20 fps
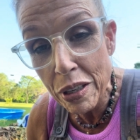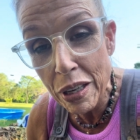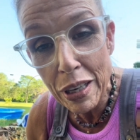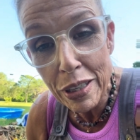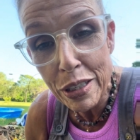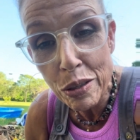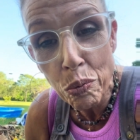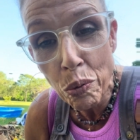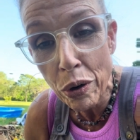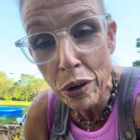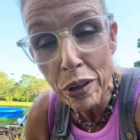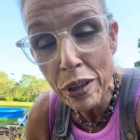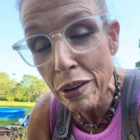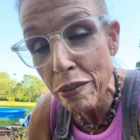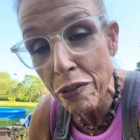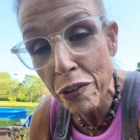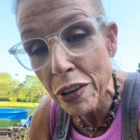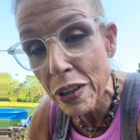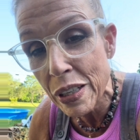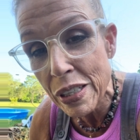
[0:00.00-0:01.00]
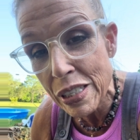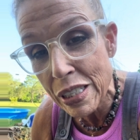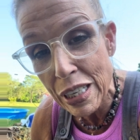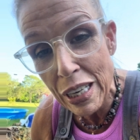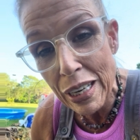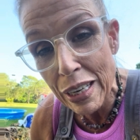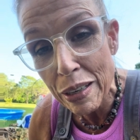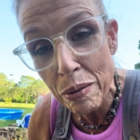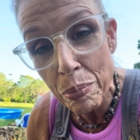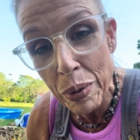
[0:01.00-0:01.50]
it's worth it for the
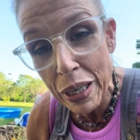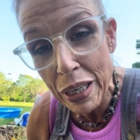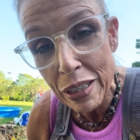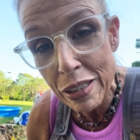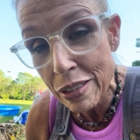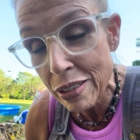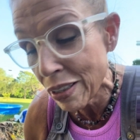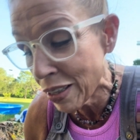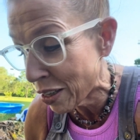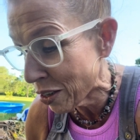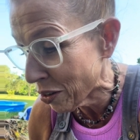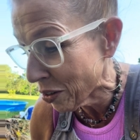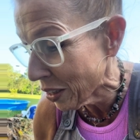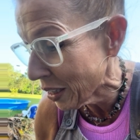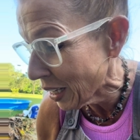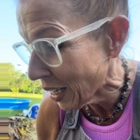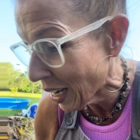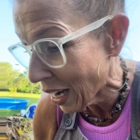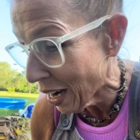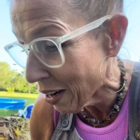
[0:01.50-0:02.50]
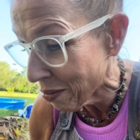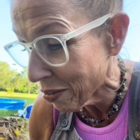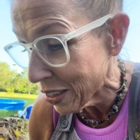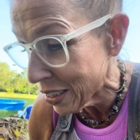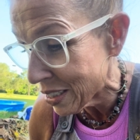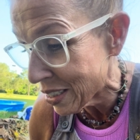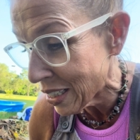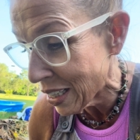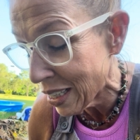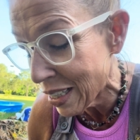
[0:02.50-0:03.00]
seed, because literally every
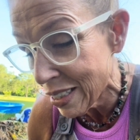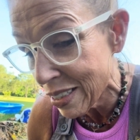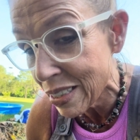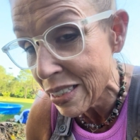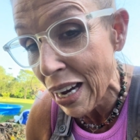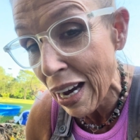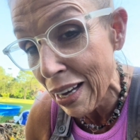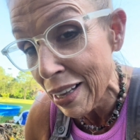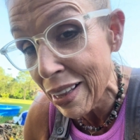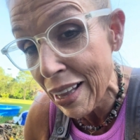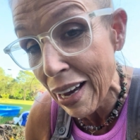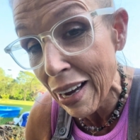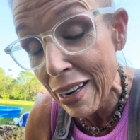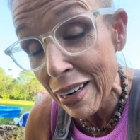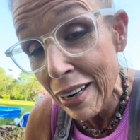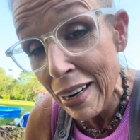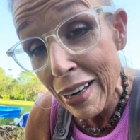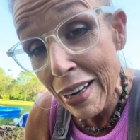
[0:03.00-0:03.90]
seed inside that